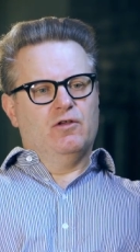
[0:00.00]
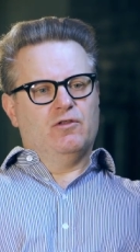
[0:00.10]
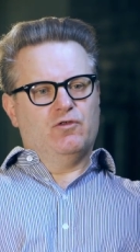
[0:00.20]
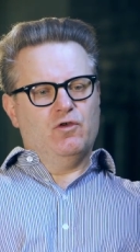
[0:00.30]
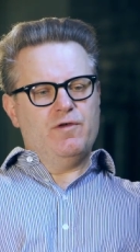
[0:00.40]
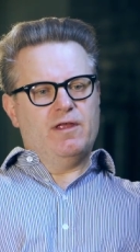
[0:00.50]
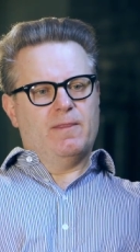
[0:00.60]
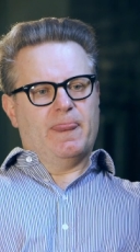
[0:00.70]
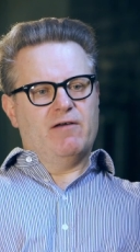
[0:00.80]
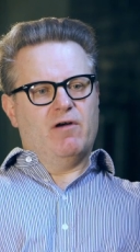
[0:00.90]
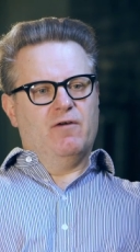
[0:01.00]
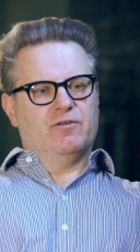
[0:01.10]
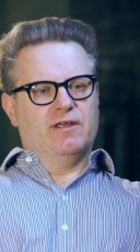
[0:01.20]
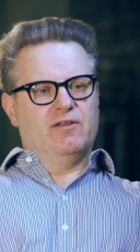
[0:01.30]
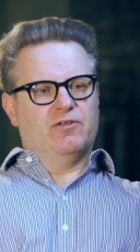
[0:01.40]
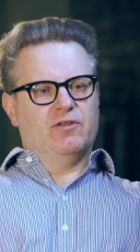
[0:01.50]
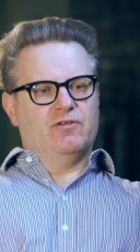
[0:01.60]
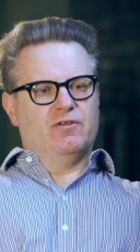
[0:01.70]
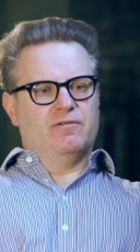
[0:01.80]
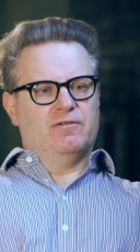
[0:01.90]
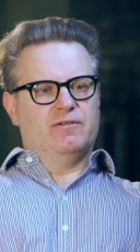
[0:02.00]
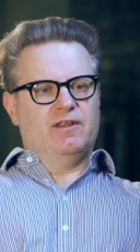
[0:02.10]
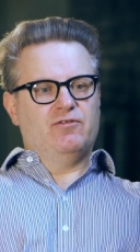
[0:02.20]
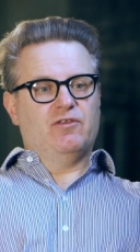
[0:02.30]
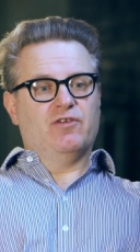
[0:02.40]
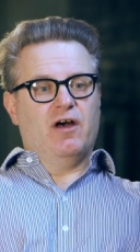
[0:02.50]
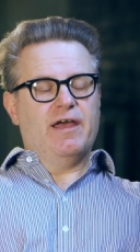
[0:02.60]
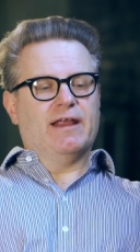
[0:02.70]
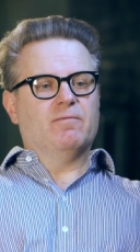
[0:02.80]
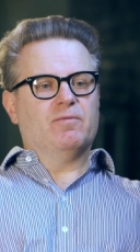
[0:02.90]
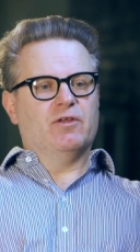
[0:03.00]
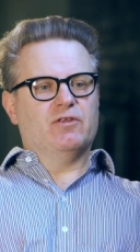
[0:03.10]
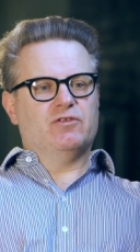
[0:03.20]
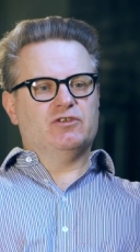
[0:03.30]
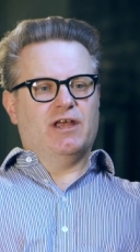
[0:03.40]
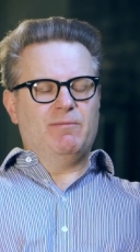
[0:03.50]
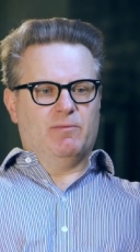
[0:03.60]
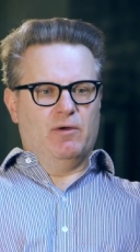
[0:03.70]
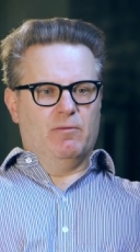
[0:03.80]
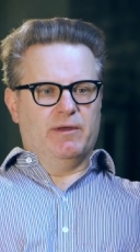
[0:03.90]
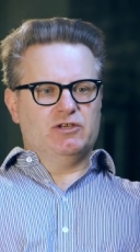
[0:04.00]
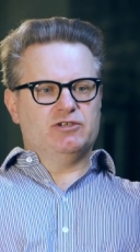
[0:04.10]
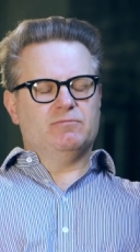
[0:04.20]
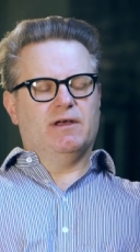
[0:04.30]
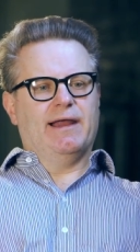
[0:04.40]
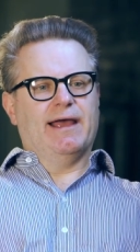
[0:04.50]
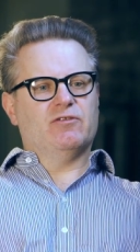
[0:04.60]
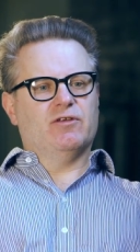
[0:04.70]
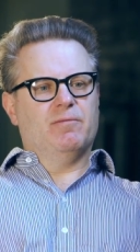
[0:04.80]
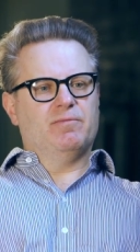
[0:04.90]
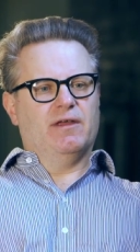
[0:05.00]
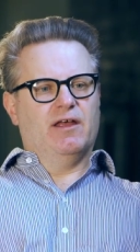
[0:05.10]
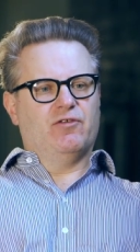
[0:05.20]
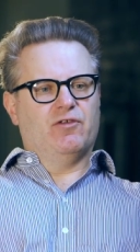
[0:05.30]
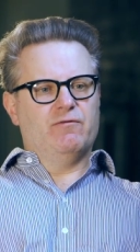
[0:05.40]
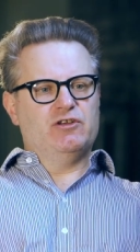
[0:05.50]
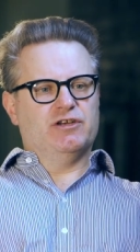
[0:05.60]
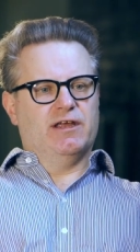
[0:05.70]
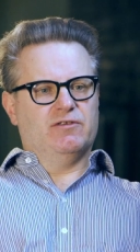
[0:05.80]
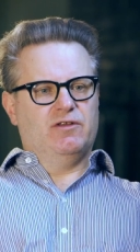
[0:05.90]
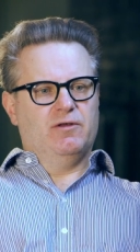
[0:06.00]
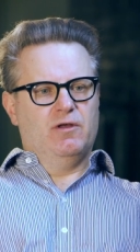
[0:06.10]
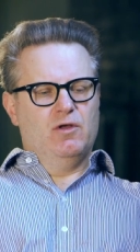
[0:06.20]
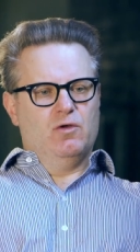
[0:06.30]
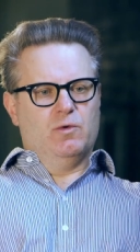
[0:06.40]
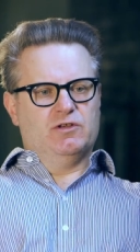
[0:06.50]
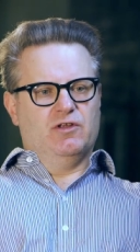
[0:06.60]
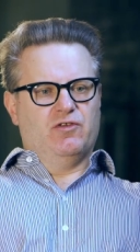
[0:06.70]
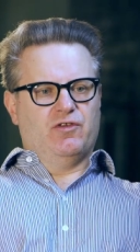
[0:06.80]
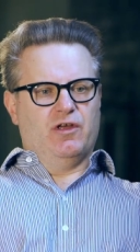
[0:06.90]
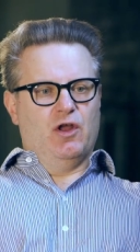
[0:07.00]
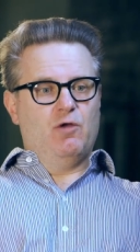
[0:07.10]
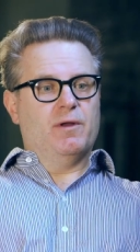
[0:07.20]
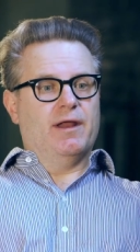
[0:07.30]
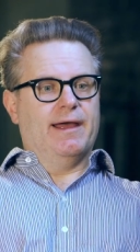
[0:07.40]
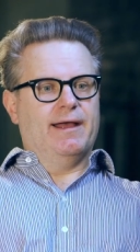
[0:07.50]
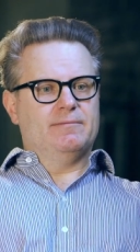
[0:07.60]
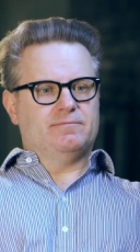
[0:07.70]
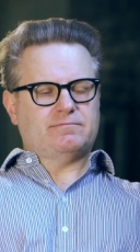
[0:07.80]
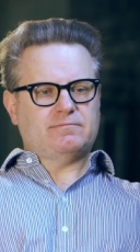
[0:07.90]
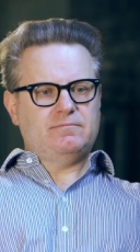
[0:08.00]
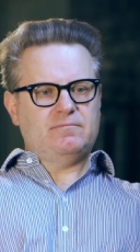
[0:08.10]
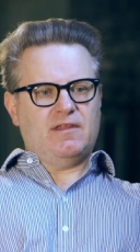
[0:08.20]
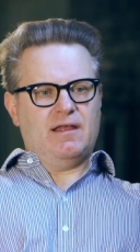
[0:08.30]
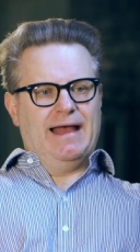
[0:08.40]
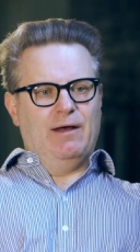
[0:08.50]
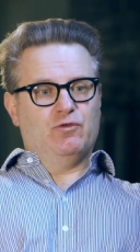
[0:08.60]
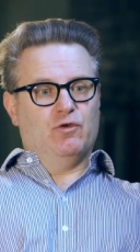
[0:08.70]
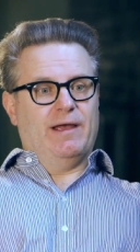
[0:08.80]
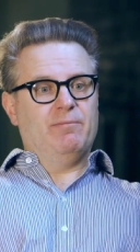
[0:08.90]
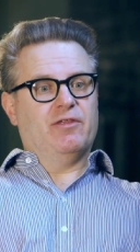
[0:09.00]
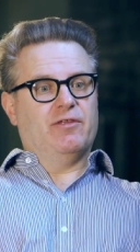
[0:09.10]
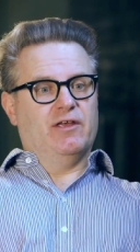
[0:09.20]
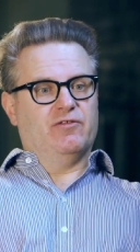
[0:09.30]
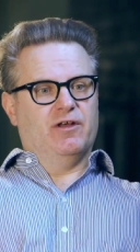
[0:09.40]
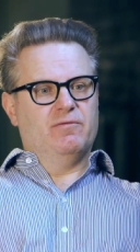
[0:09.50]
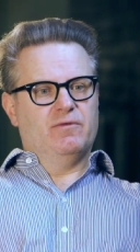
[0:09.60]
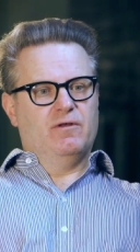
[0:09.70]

The story thereafter is that this design that James Burbage, an actor, has originated, which is an open air outdoor amphitheatre,